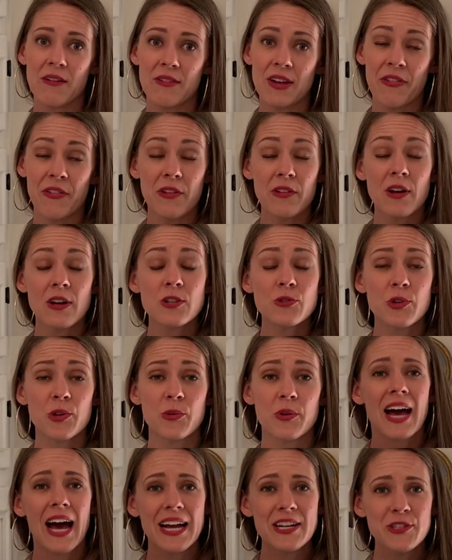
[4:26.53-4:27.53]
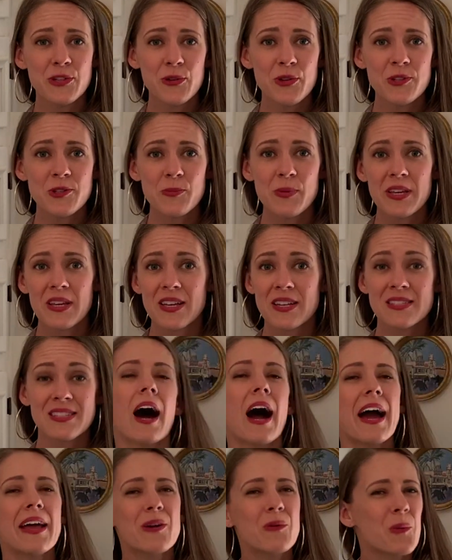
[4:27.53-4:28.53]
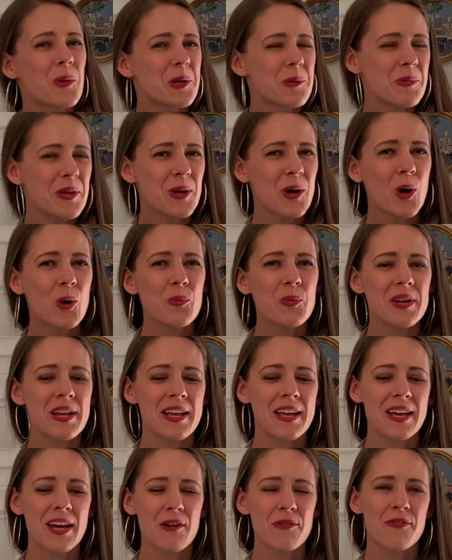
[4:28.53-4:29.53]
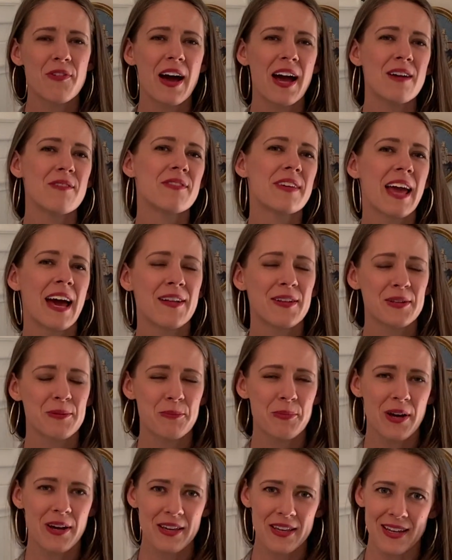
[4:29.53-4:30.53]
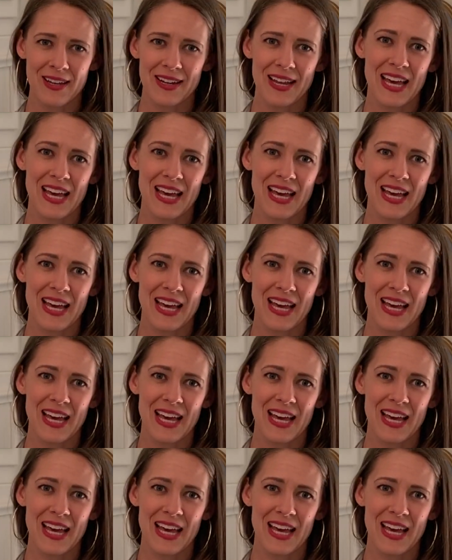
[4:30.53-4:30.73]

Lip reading: in the laundry room. I do this because I don't want to be opening a 5-gallon bucket